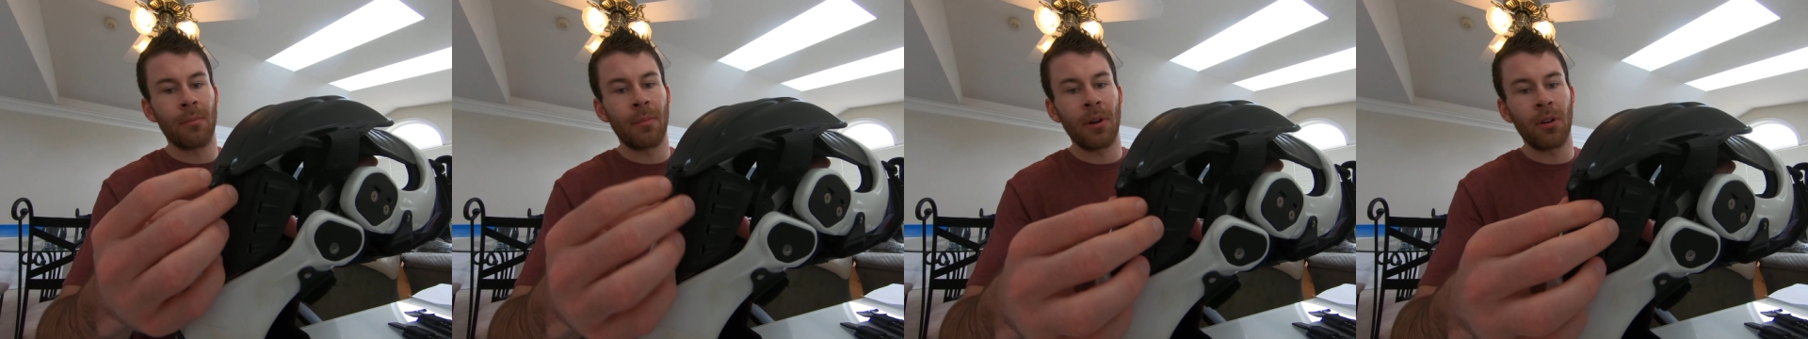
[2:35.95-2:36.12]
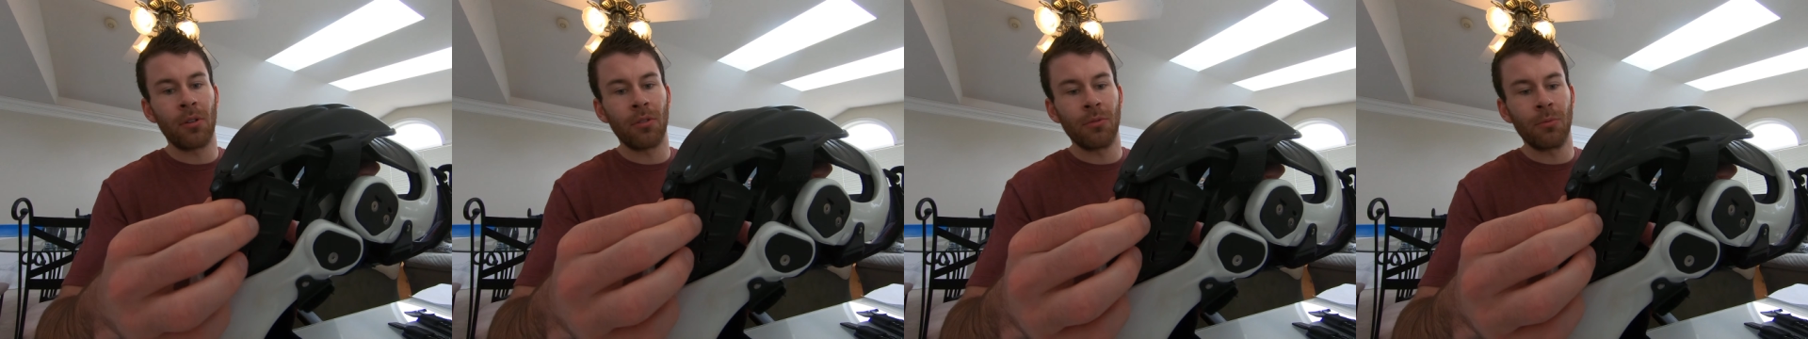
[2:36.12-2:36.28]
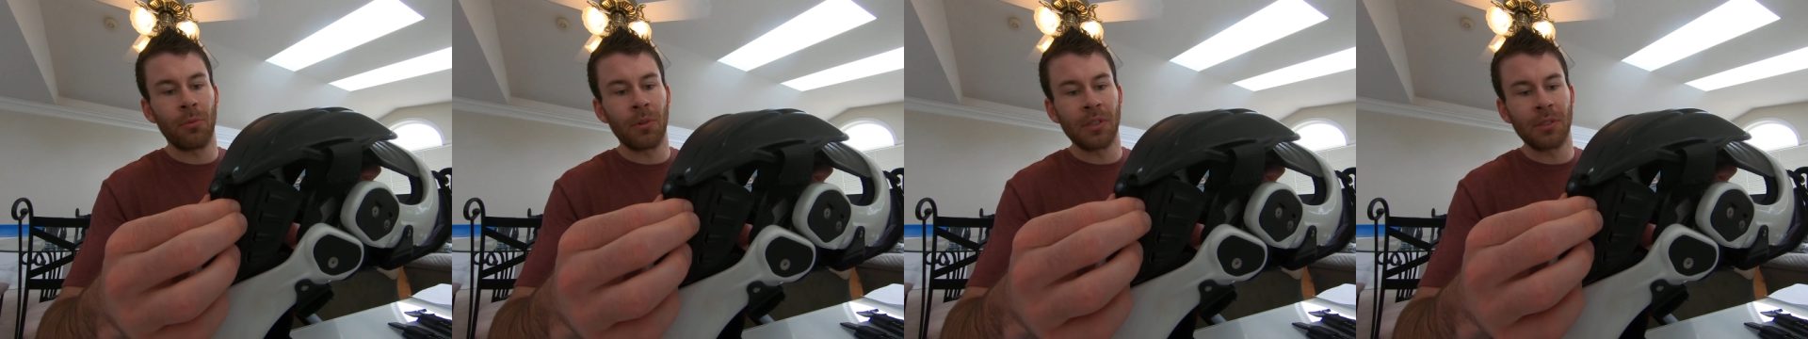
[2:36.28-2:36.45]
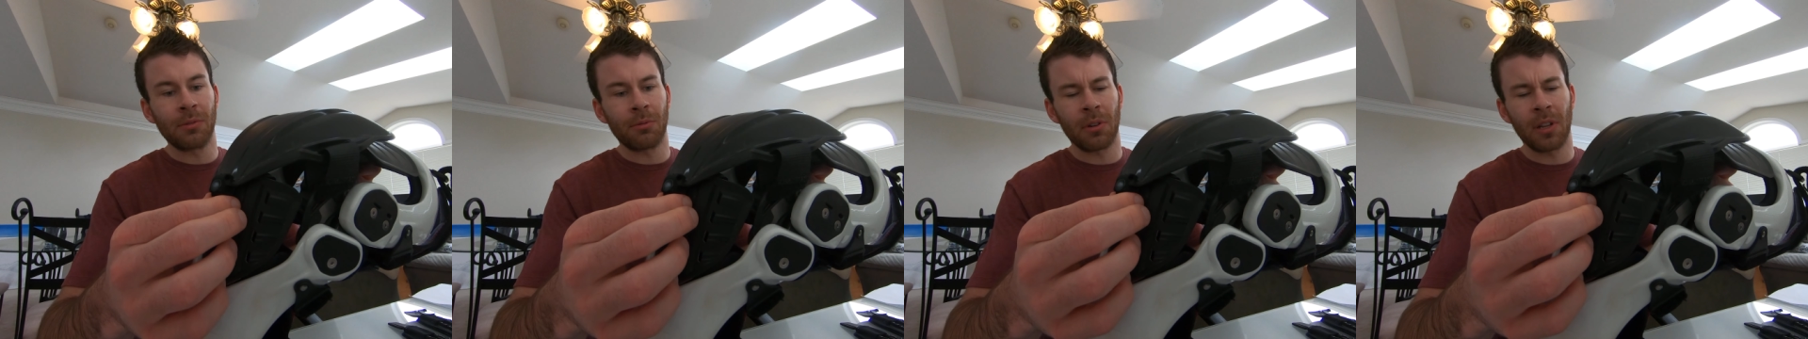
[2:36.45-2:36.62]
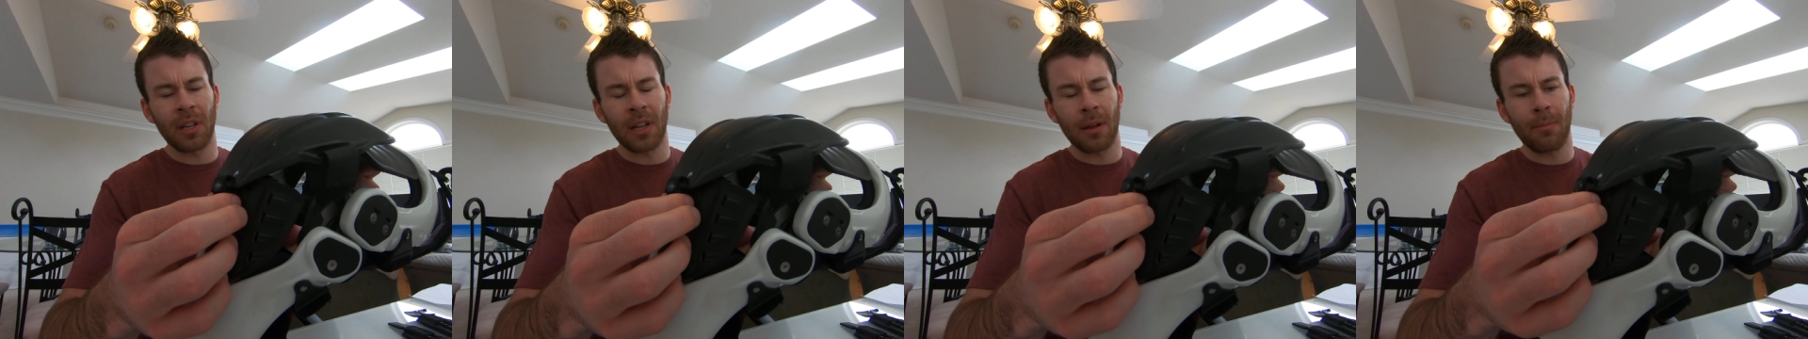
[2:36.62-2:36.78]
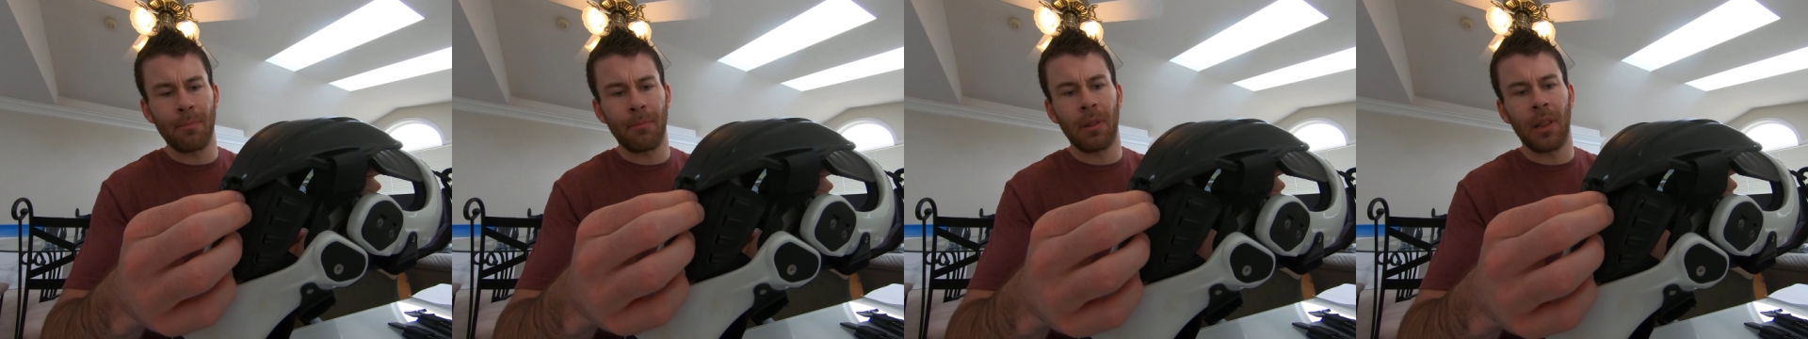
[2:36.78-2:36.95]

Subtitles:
My old ones were like a